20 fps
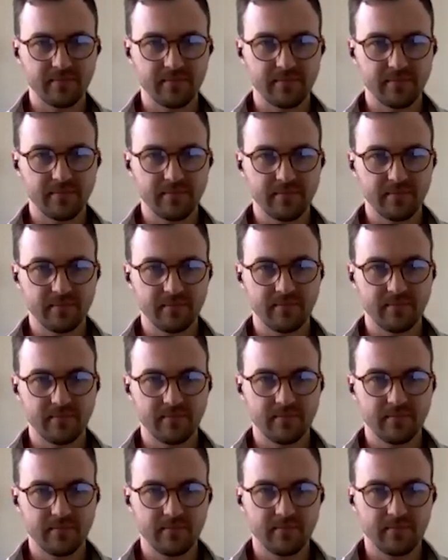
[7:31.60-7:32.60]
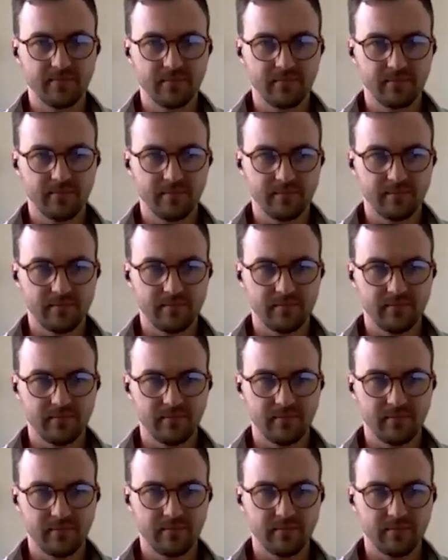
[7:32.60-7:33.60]

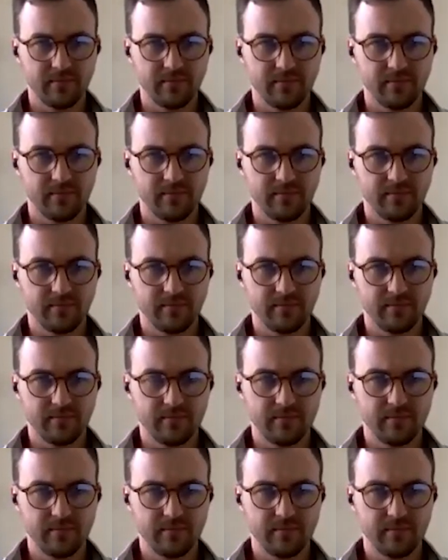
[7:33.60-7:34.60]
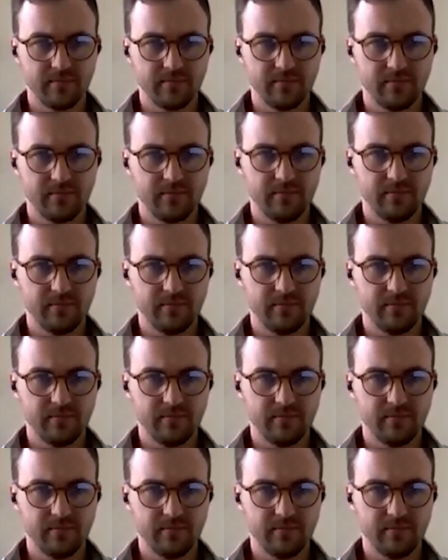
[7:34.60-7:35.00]
The person shown says nothing.